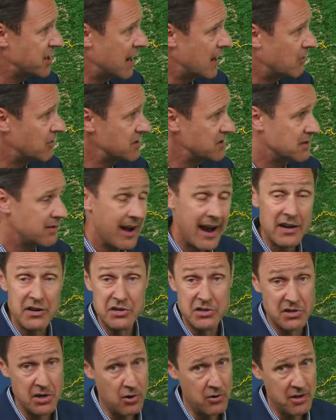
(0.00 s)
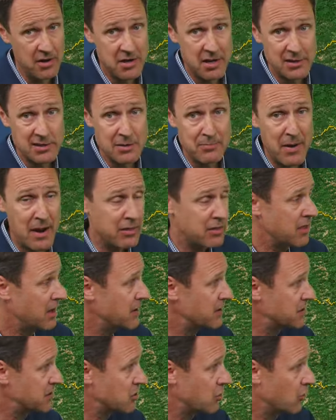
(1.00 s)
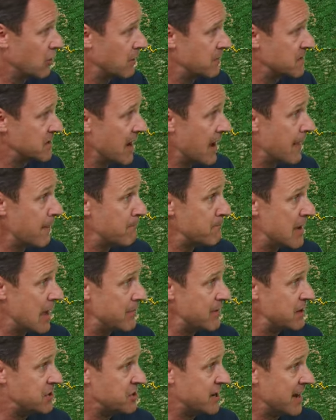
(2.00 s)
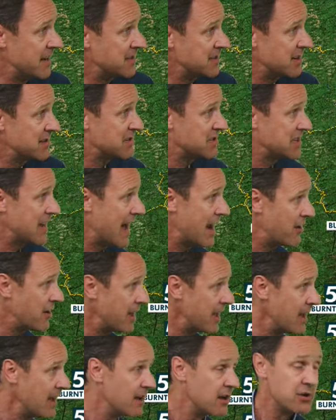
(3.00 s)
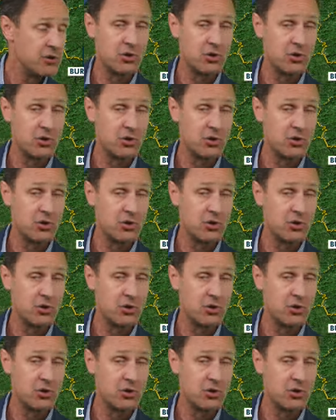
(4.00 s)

showers, I don't anticipate thunderstorms. Maybe a chance on Saturday,